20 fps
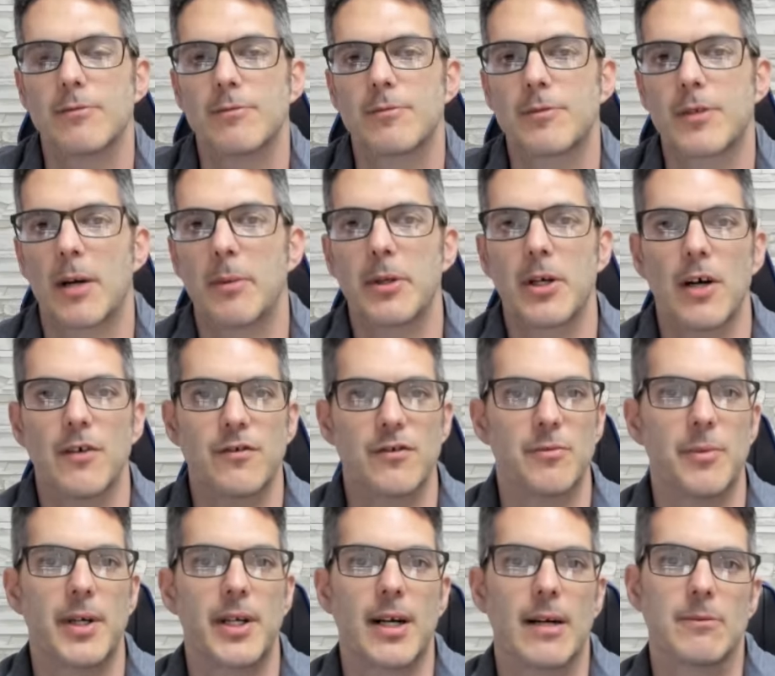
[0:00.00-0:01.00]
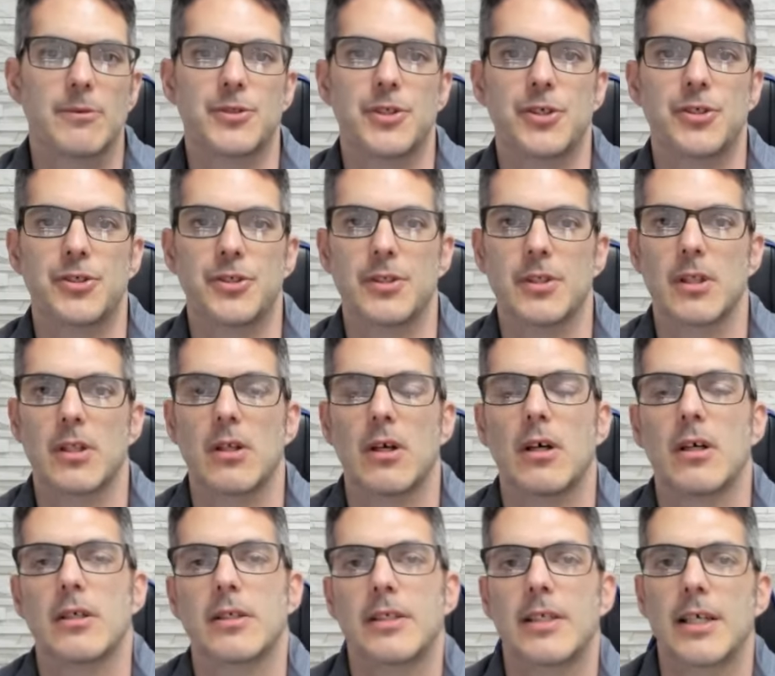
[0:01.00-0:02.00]
Coming off of my conversation
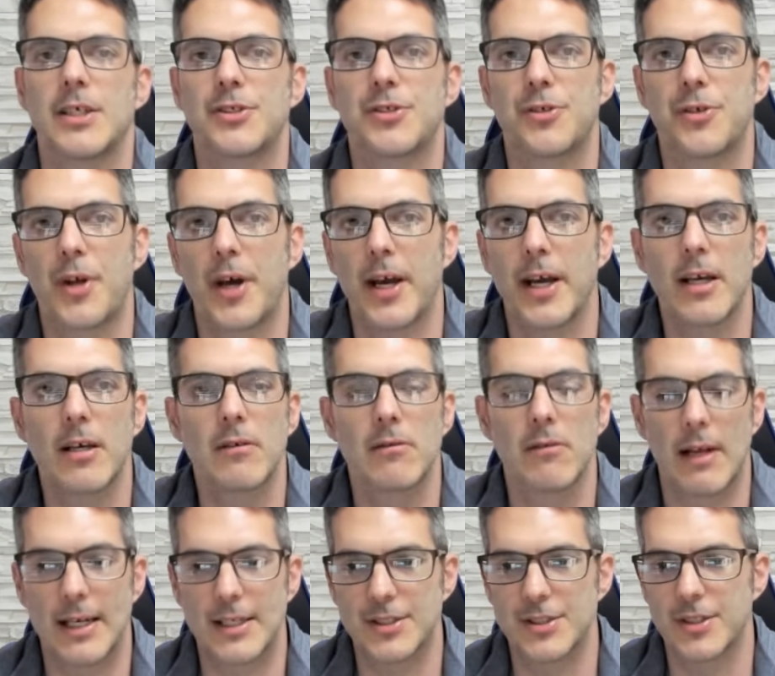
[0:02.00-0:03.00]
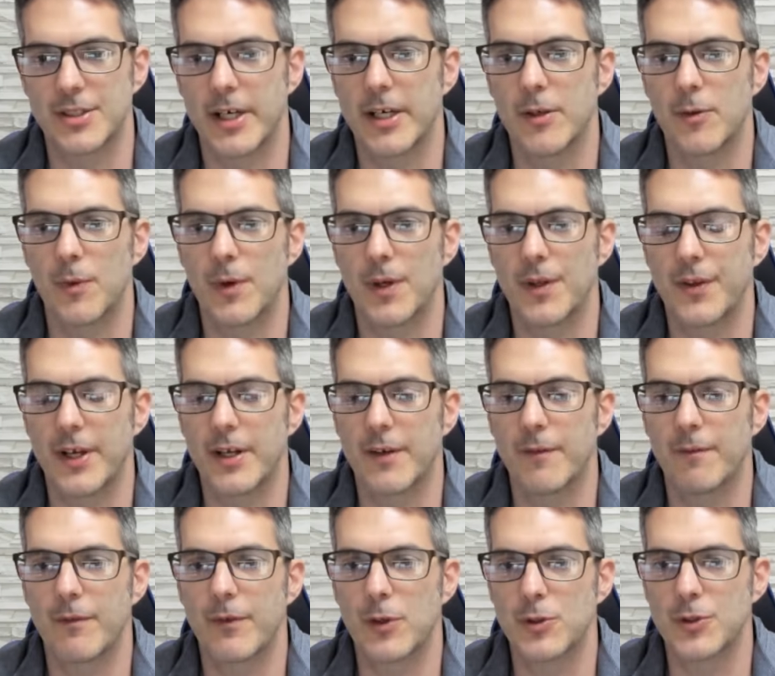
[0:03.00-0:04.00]
last night with
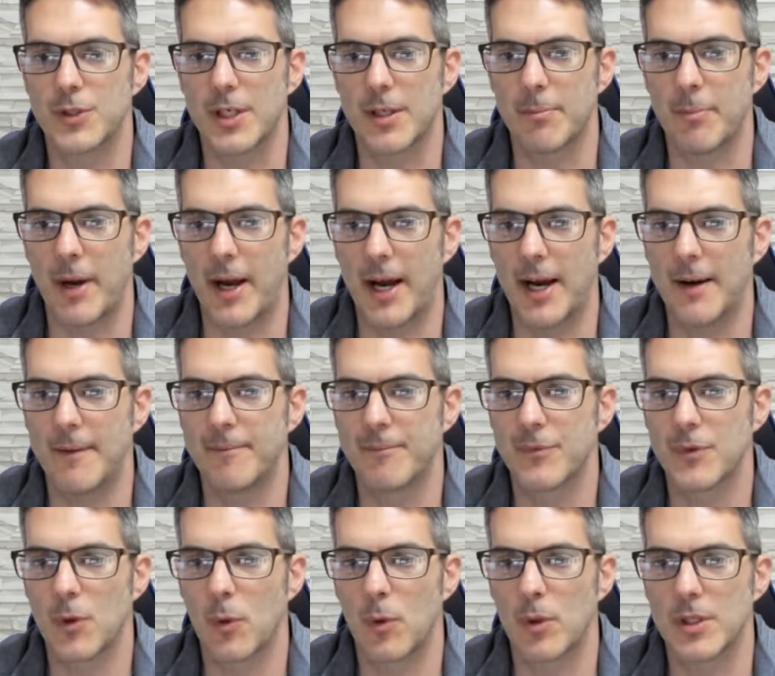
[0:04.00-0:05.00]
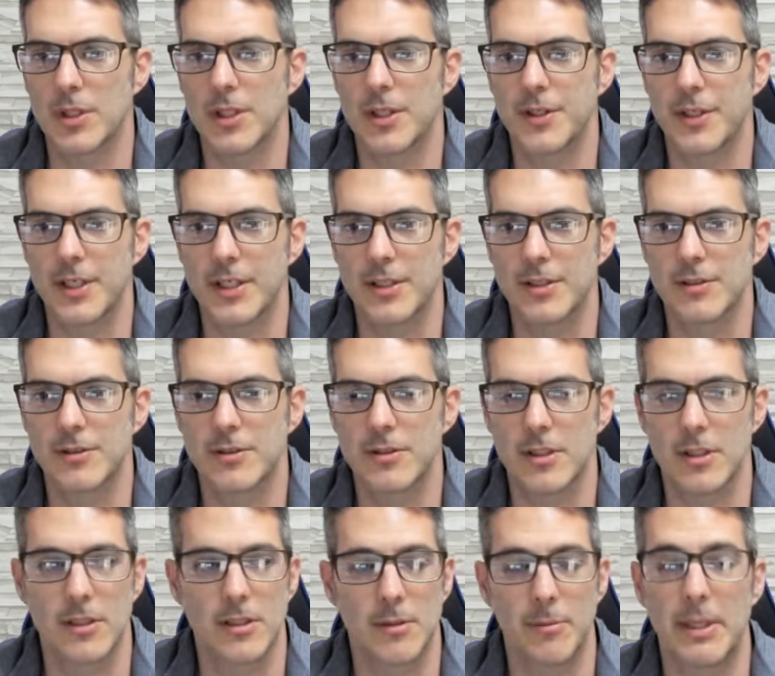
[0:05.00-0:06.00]
InfoSec Pat, one of the things,
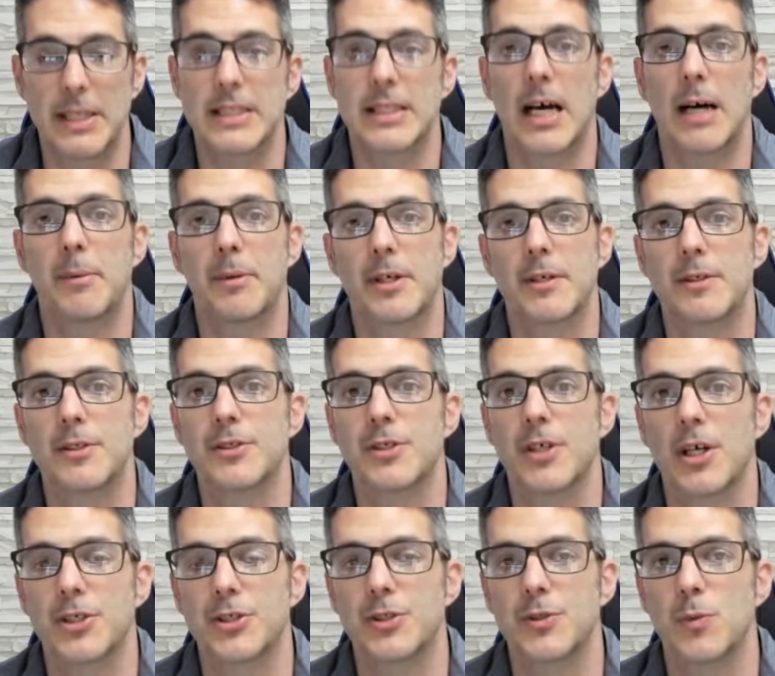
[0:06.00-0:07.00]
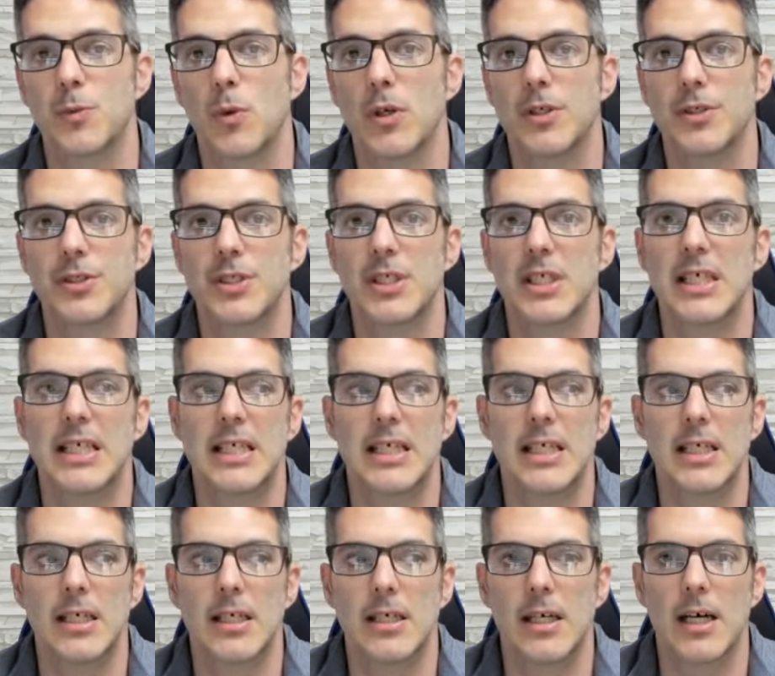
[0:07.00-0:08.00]
the main topic of discussion was
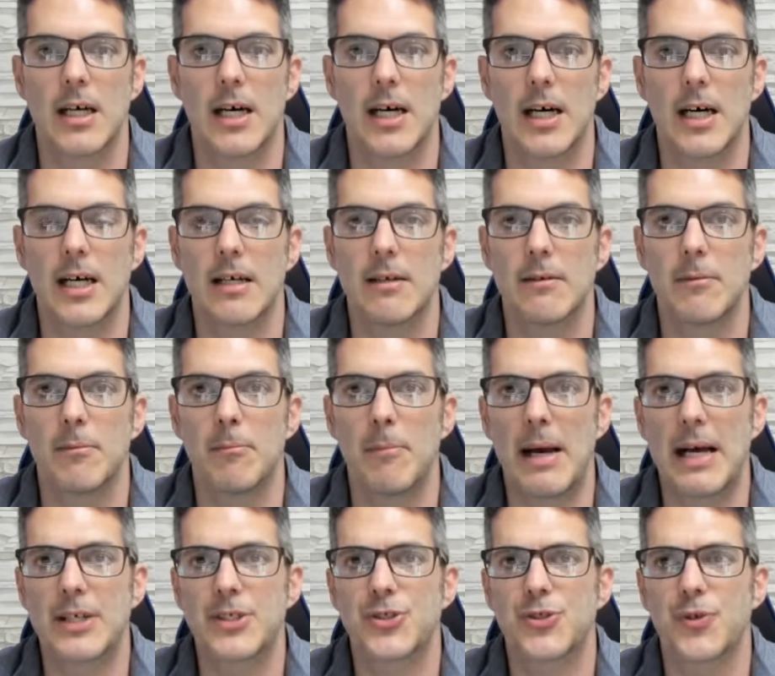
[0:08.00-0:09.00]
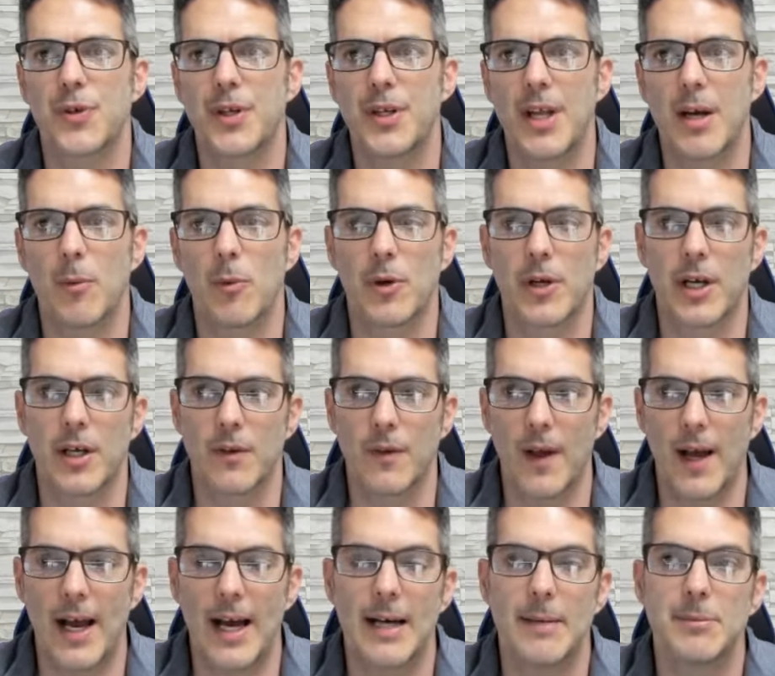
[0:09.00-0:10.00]
mastering networking
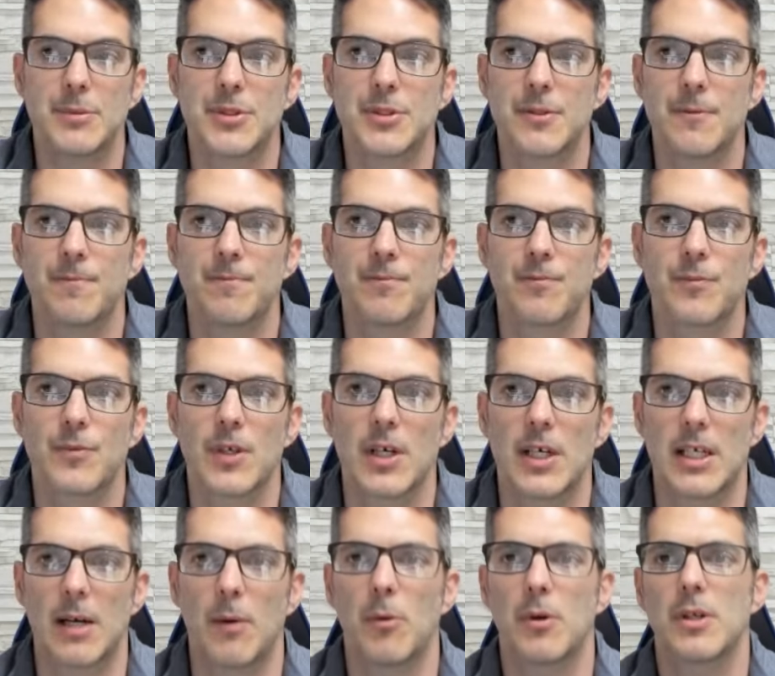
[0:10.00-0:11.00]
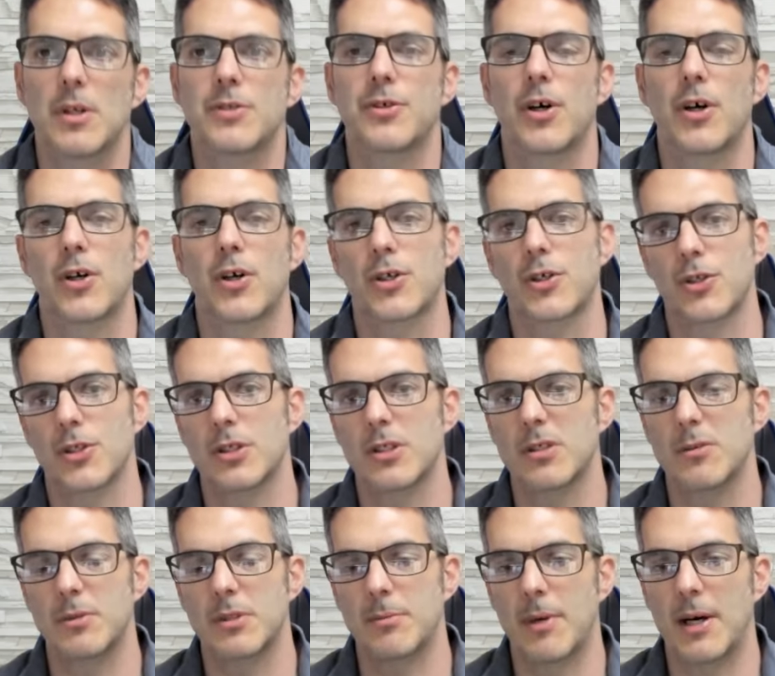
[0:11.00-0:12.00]
labs. And I want to talk a little
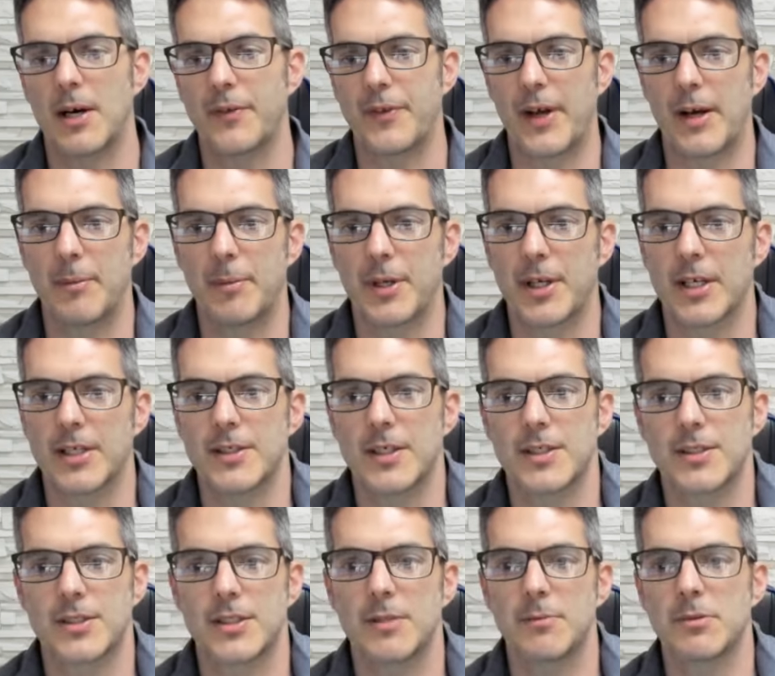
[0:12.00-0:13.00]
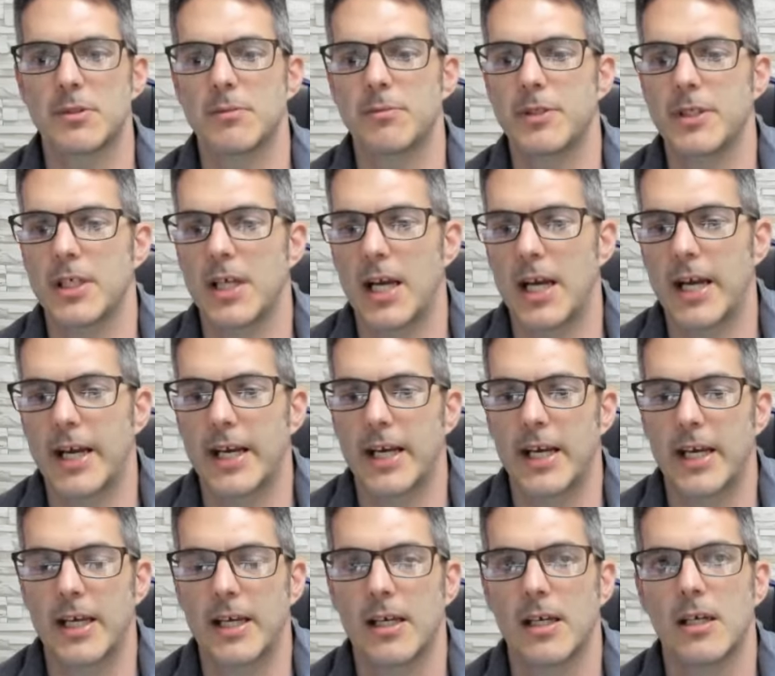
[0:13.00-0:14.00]
bit about that because that seems to be
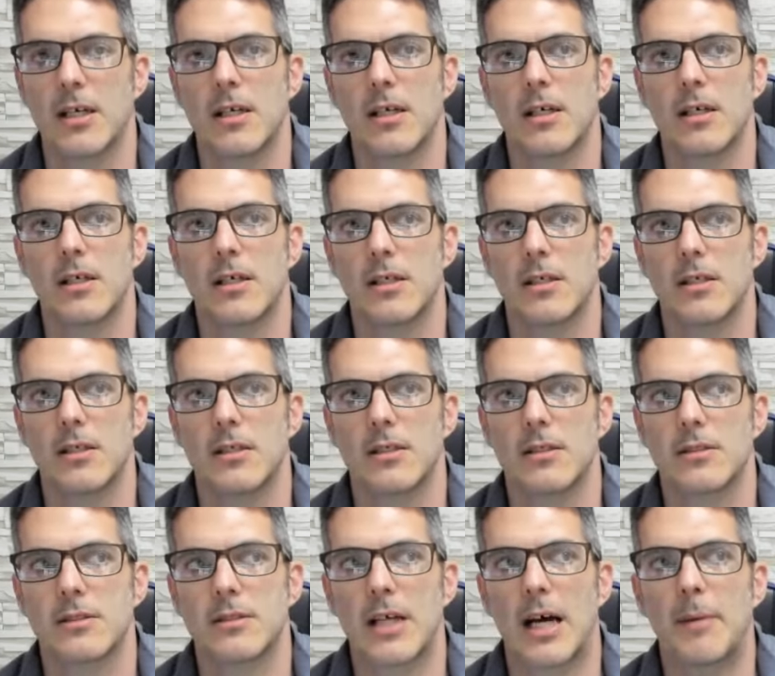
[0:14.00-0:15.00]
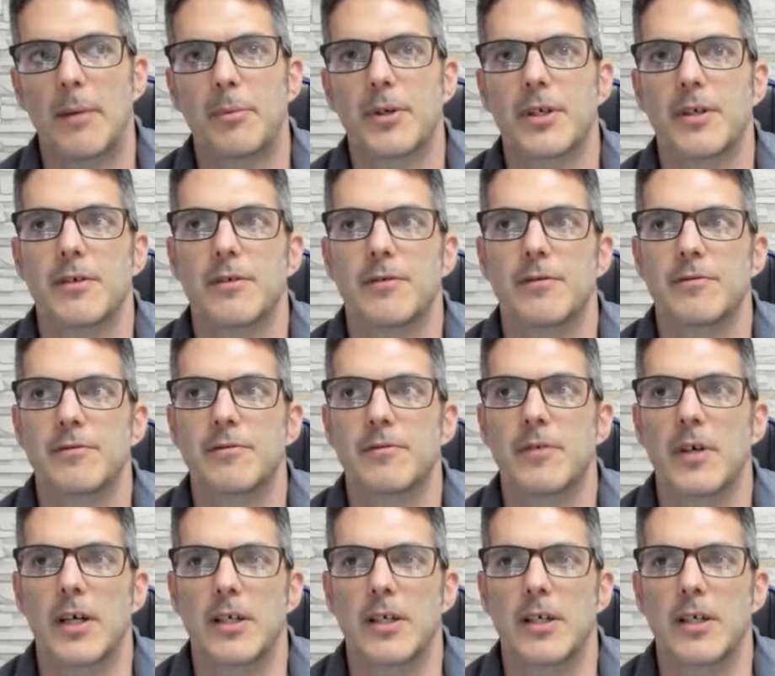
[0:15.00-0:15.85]
a topic of